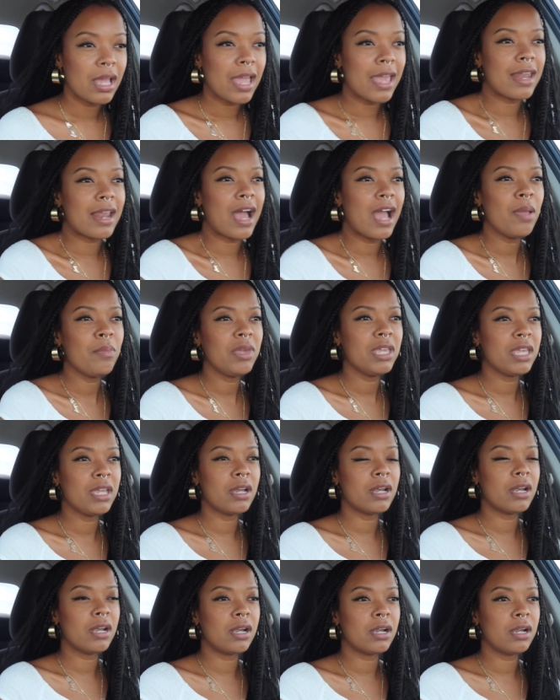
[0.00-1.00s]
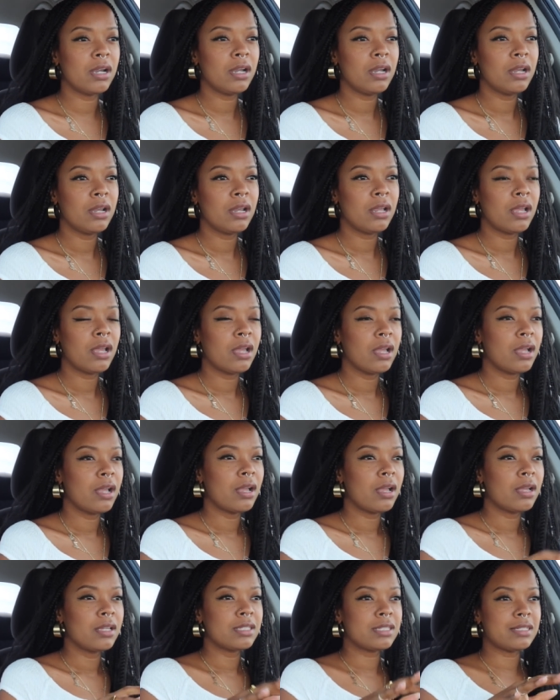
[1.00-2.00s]
and i'm here
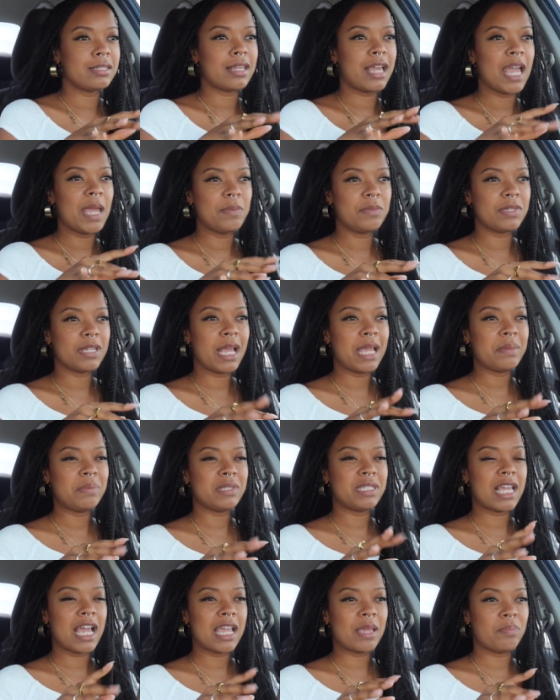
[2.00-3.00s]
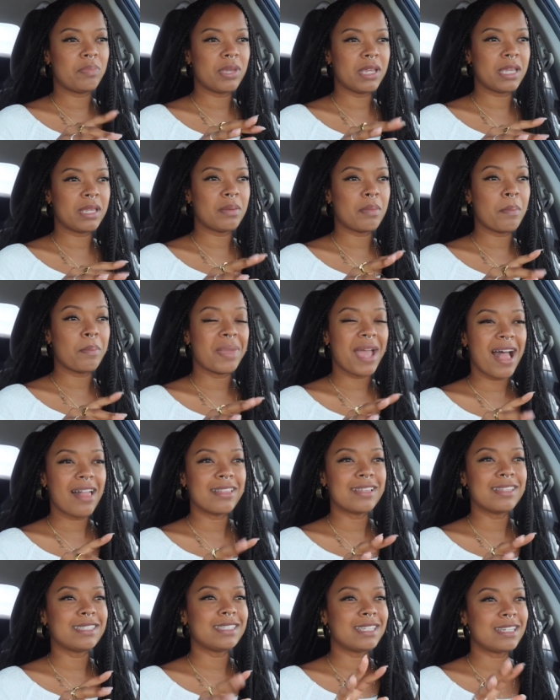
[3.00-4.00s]
type, type, type in,
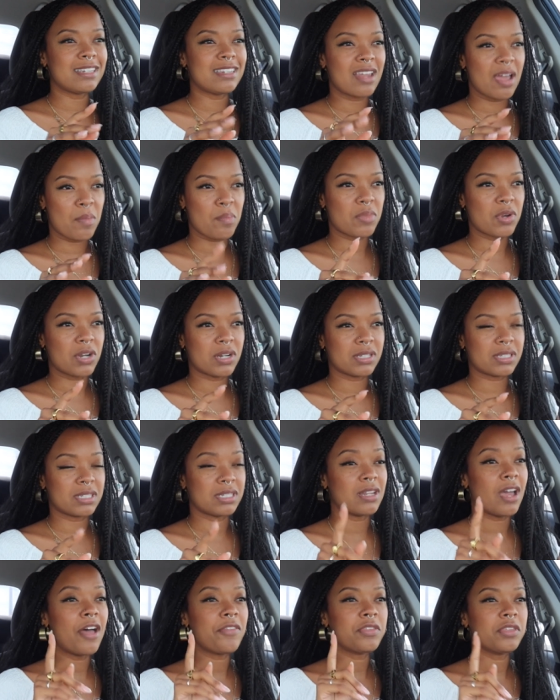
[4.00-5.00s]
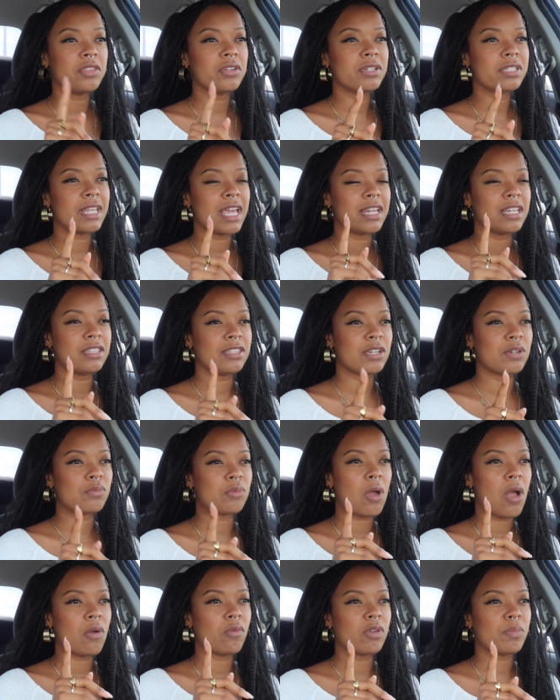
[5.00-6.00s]
balance in numbers. Not that there's anything
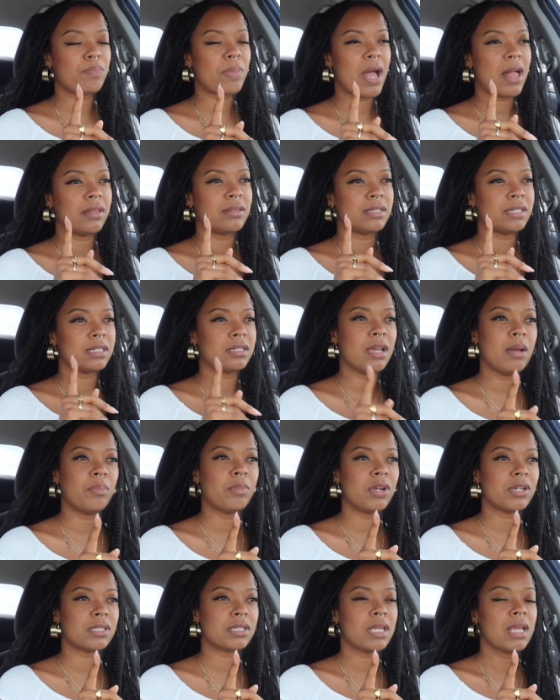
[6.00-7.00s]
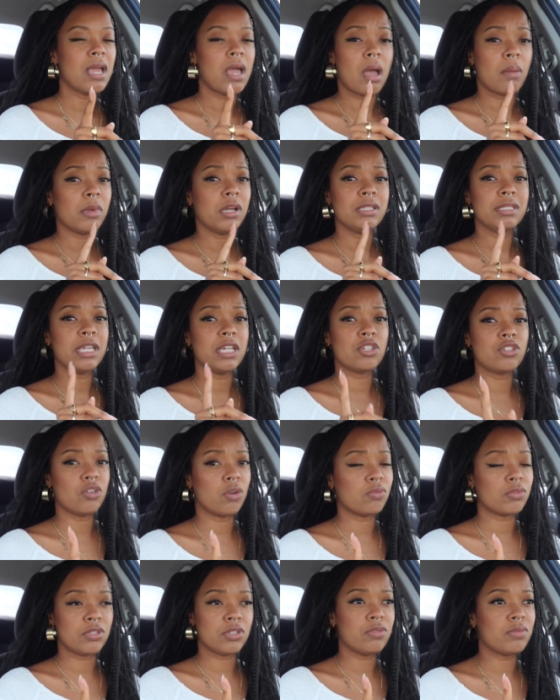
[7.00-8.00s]
wrong with balancing numbers. I'm not saying
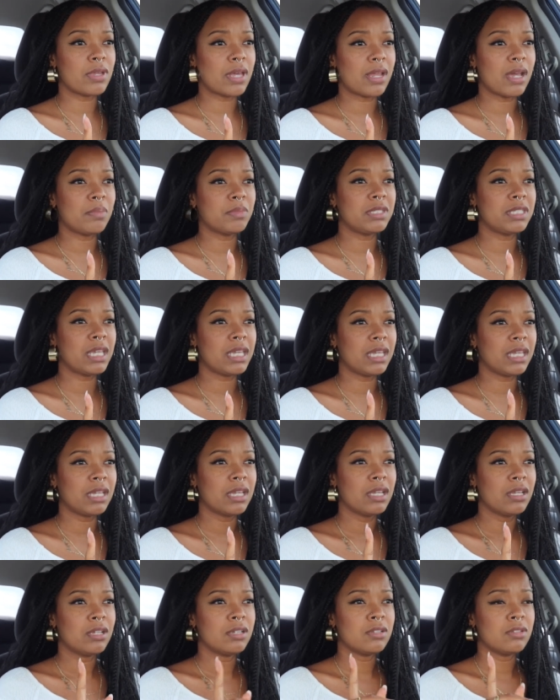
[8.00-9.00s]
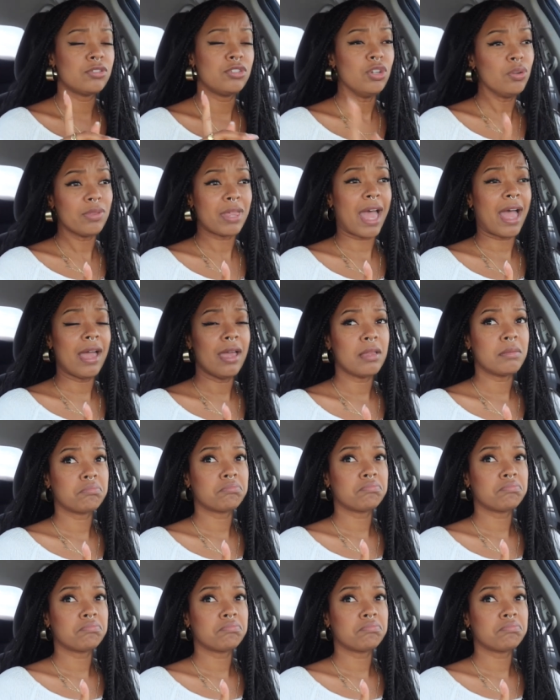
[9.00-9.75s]
don't do that. I'm saying do that.